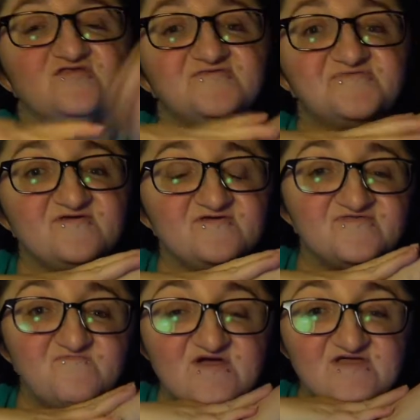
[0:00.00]
this
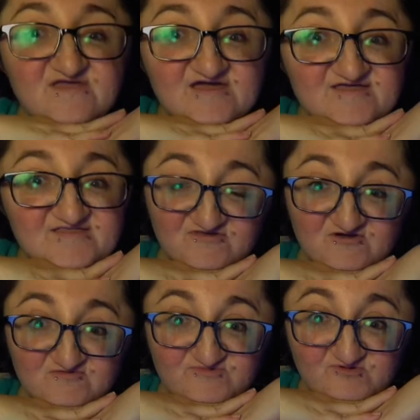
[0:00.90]
is my likes
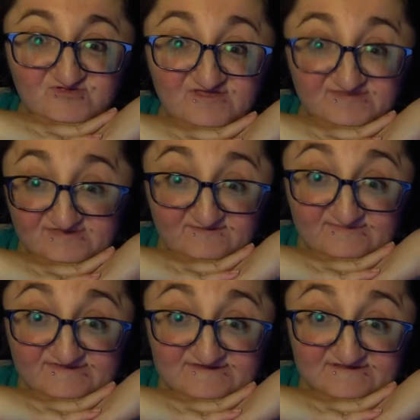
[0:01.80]
of
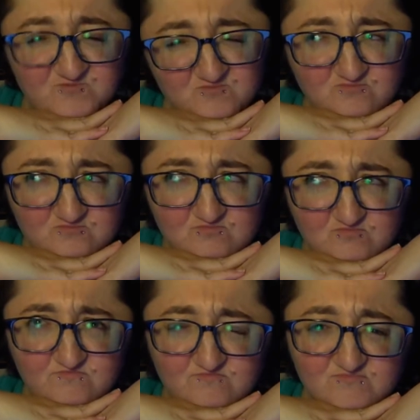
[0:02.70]
2017.
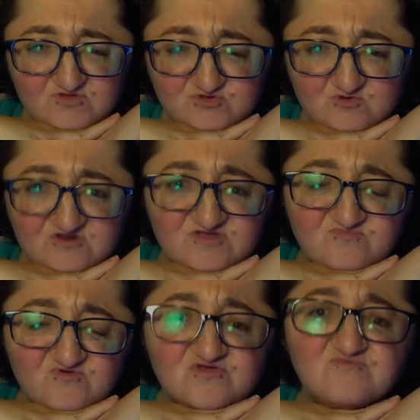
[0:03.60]
Majority
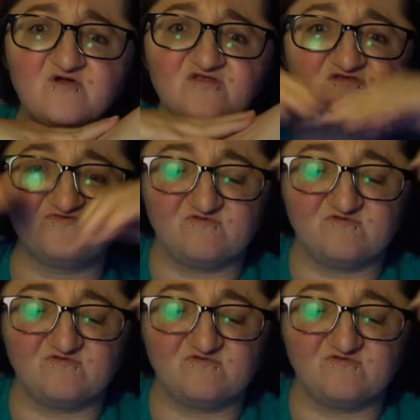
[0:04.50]
beauty products,